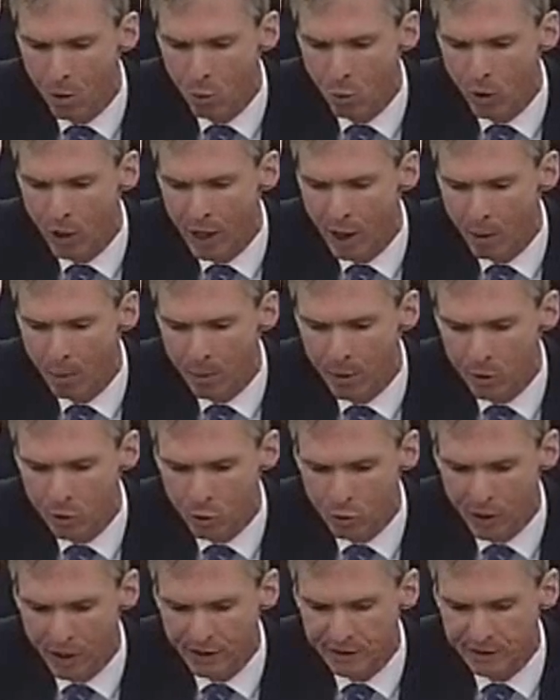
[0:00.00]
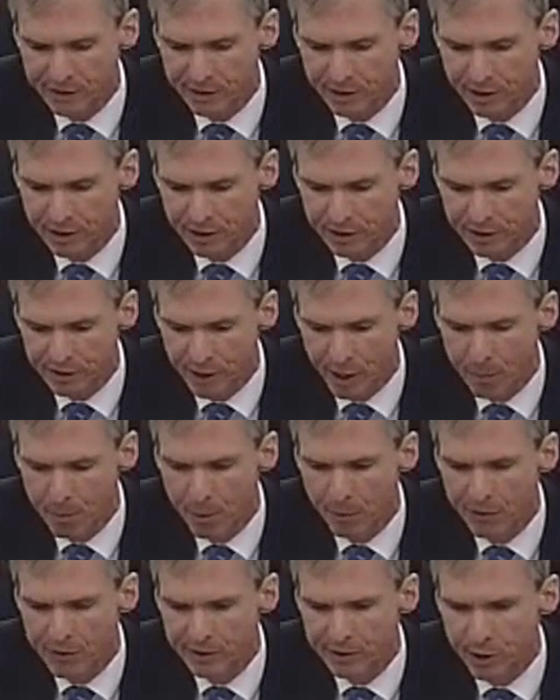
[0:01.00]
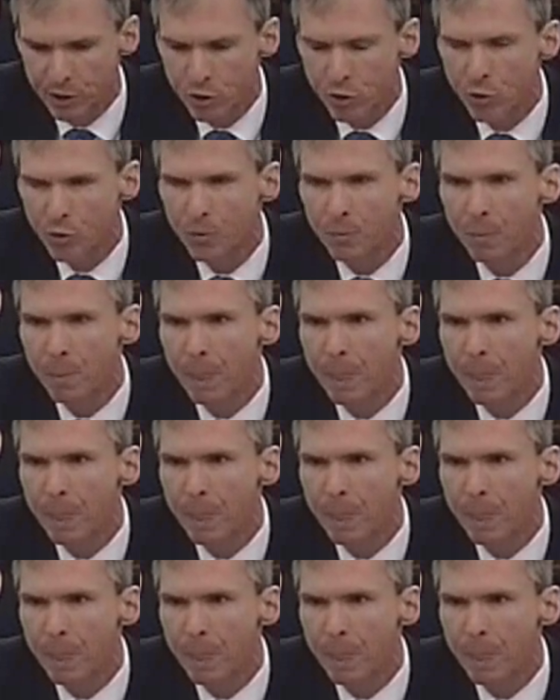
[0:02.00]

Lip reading: will help address some of this issue,